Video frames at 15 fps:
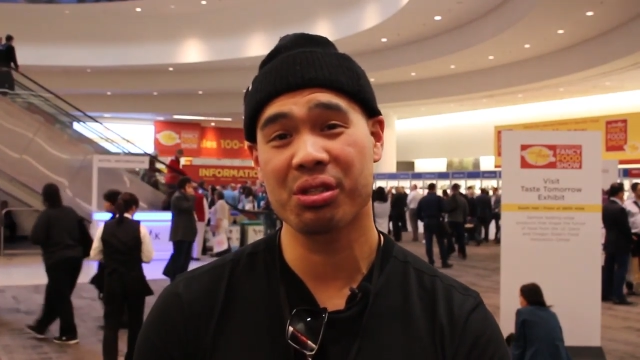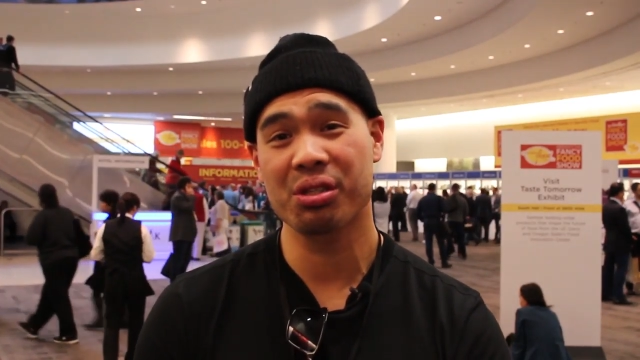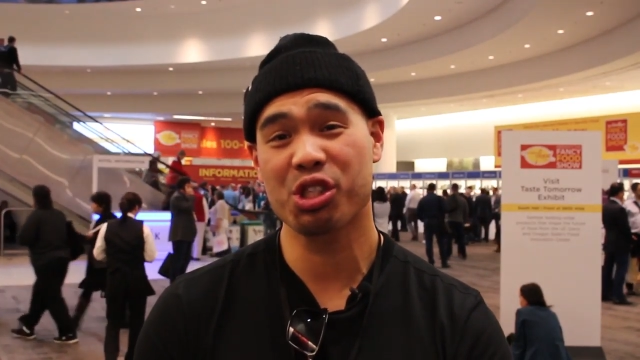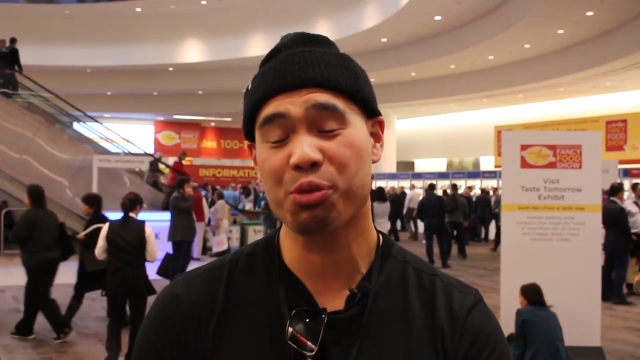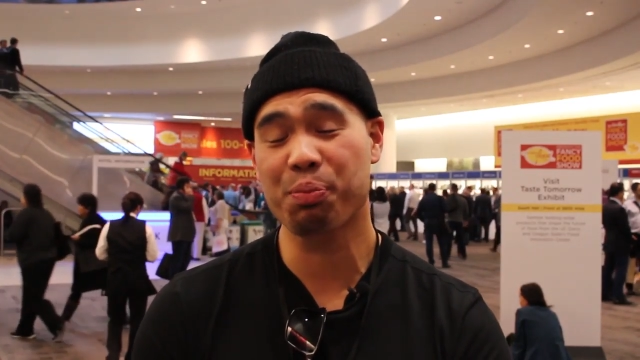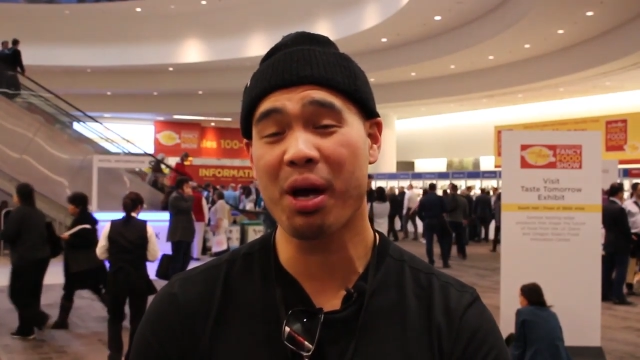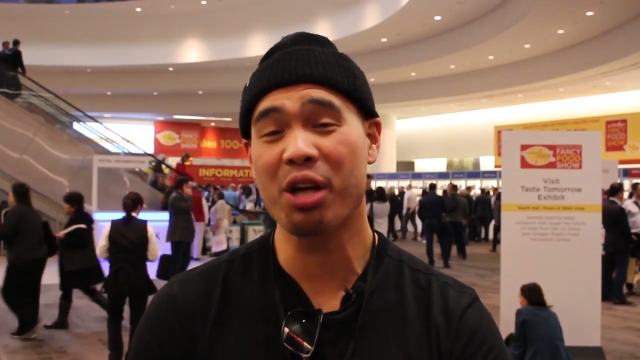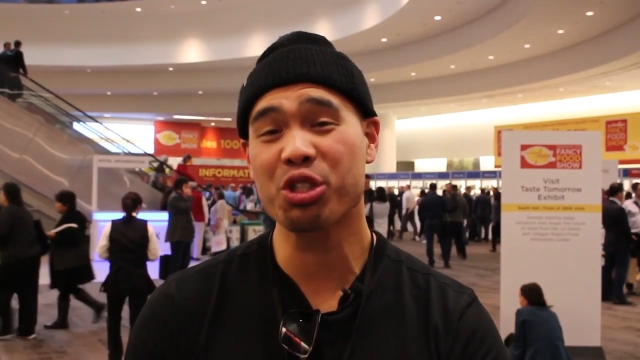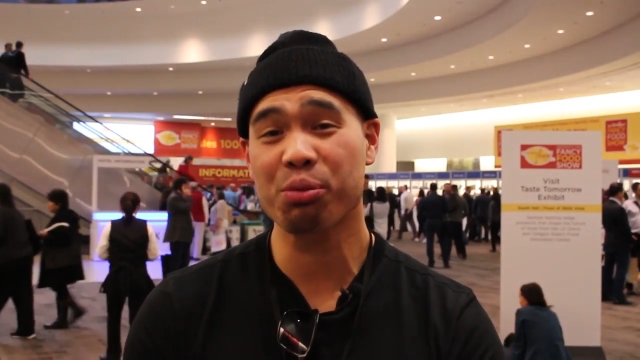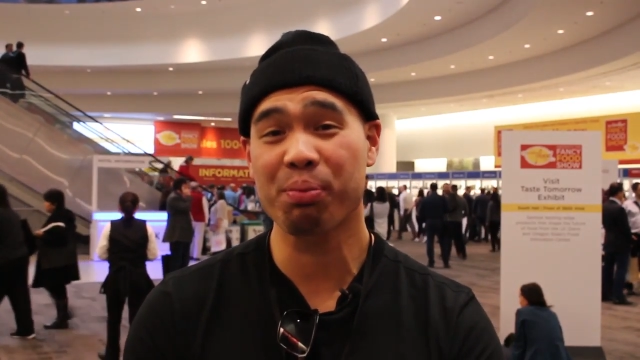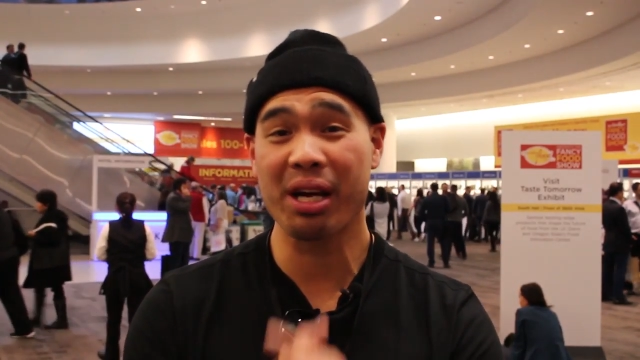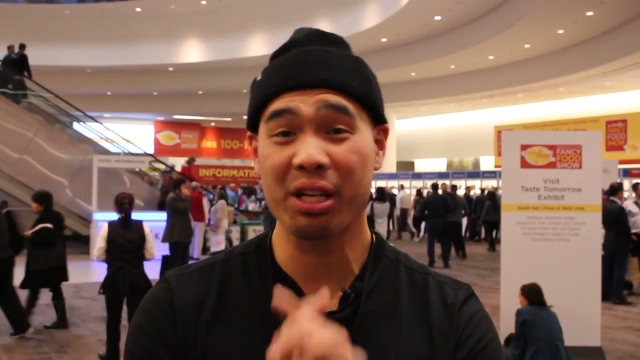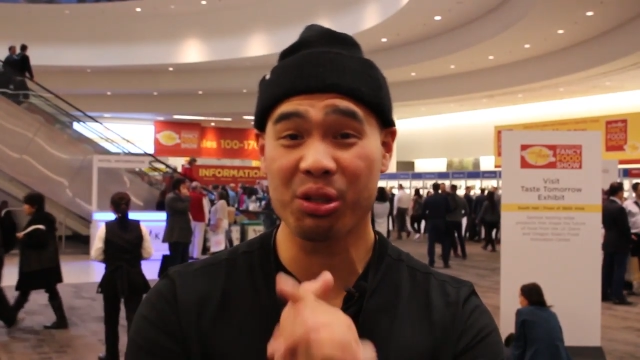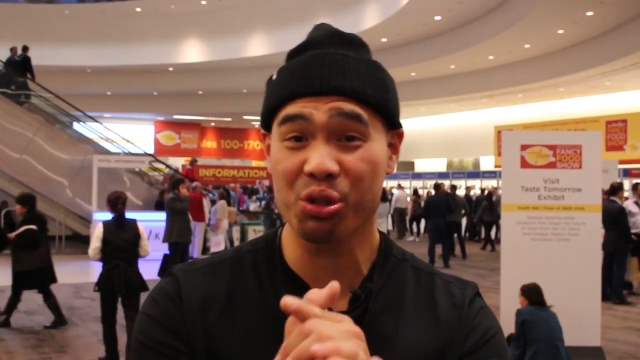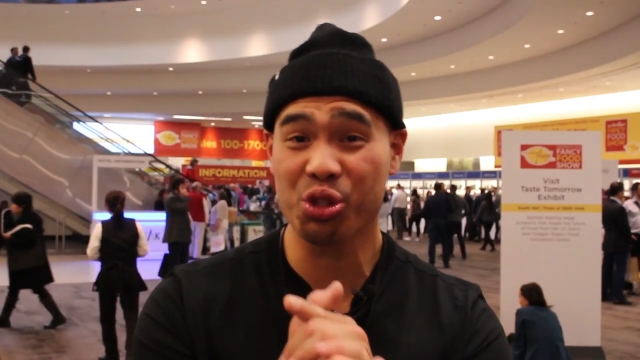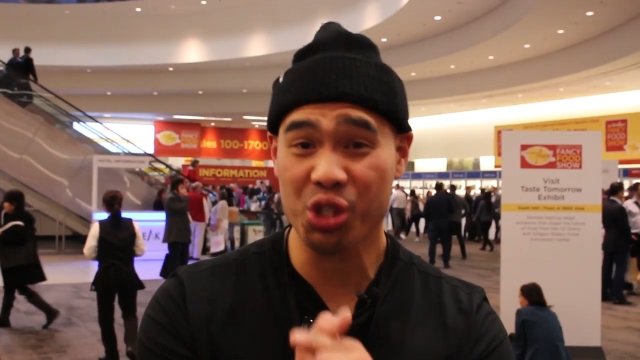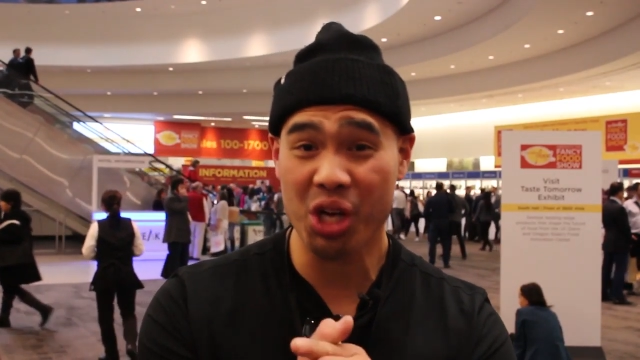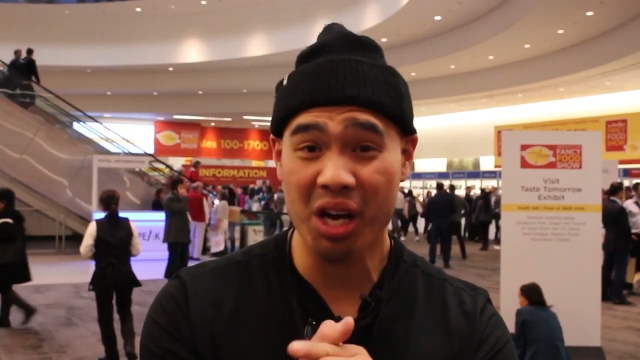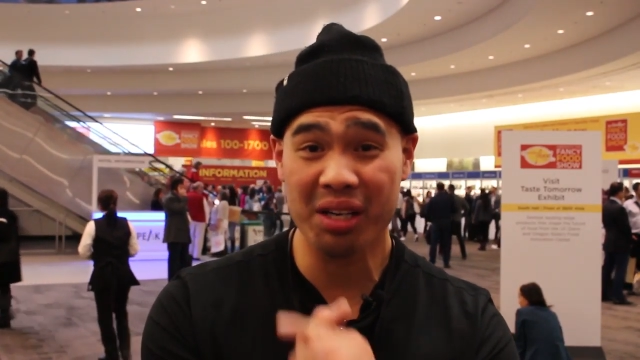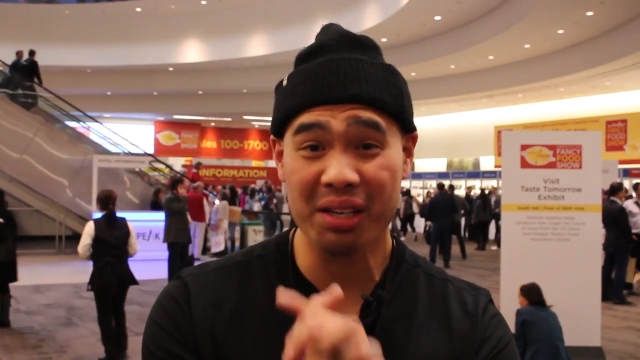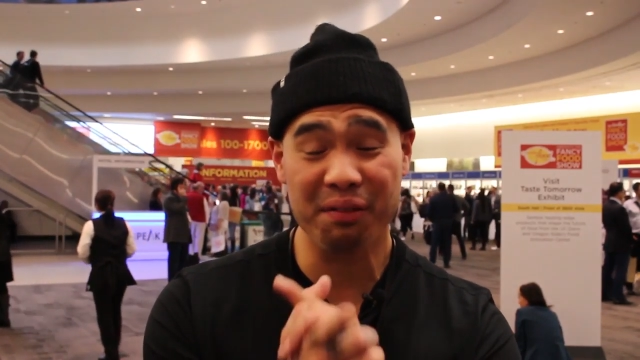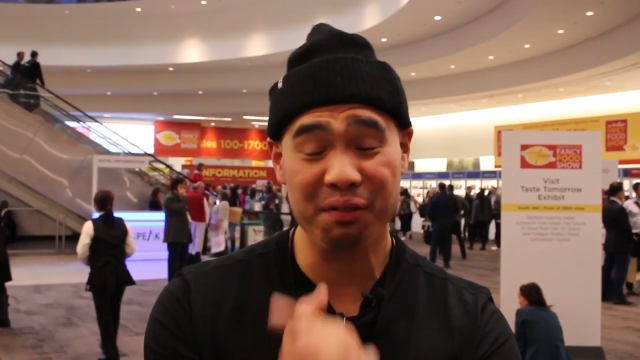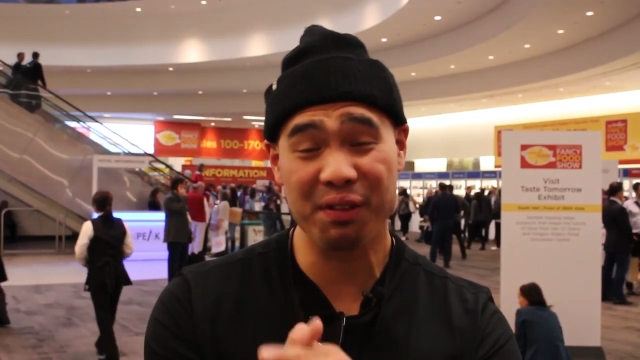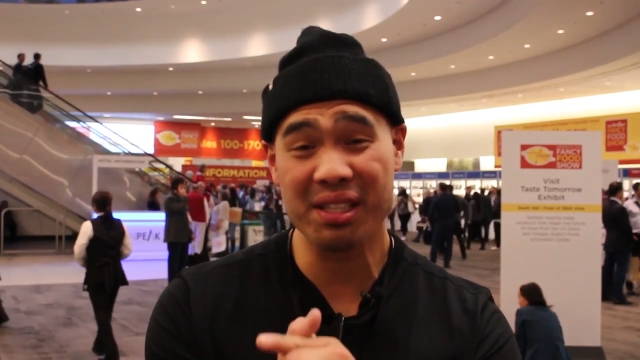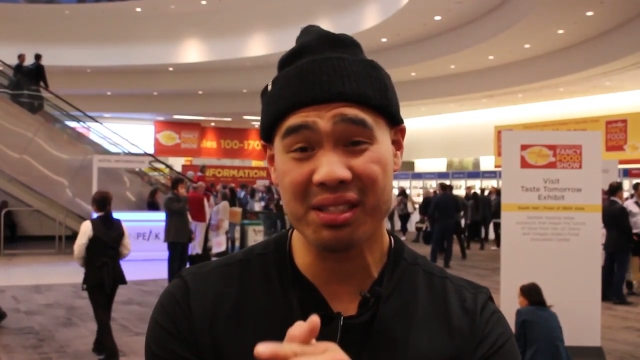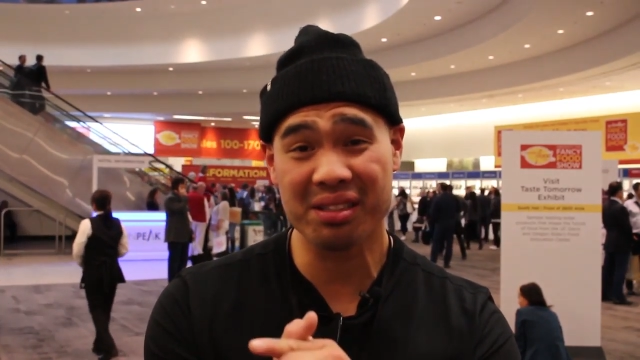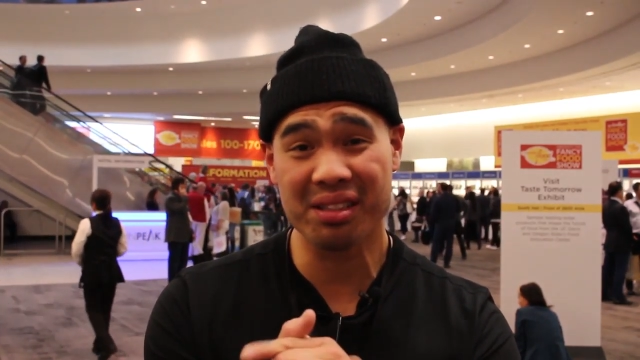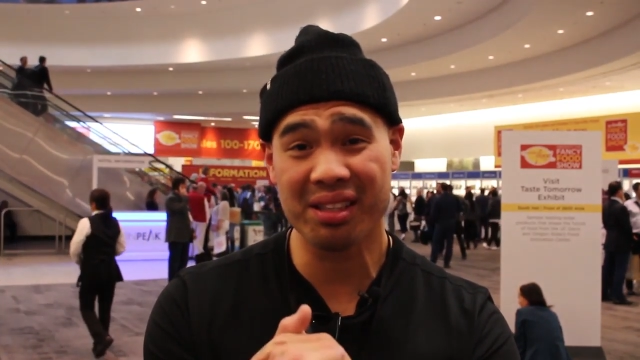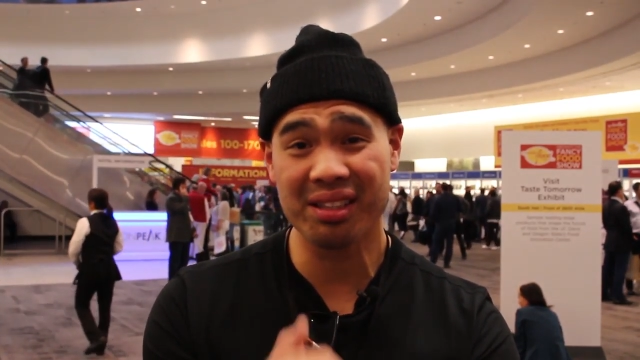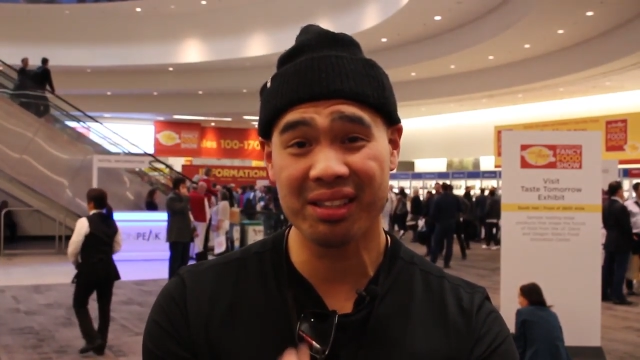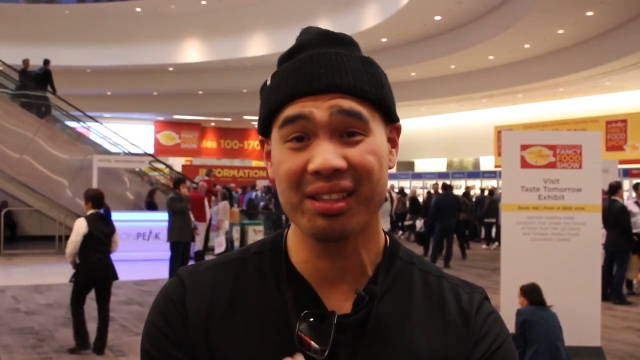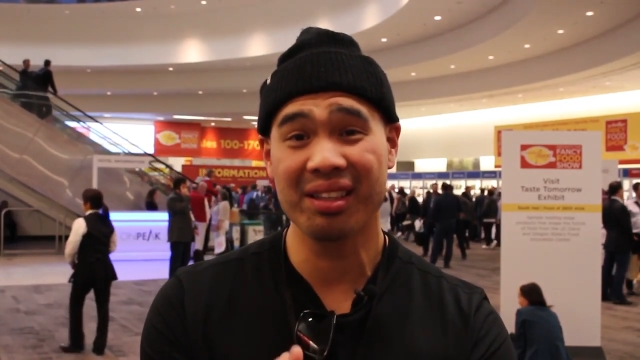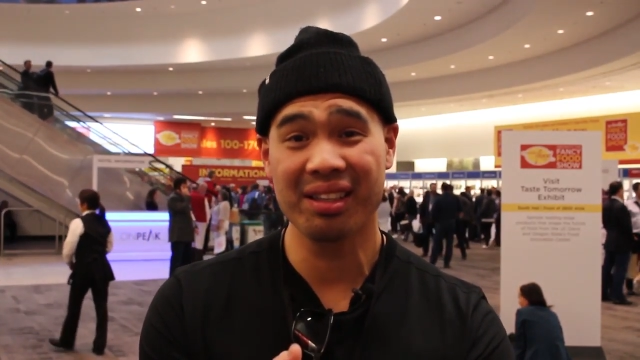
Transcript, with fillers: sponsored by Koshan and Feastly.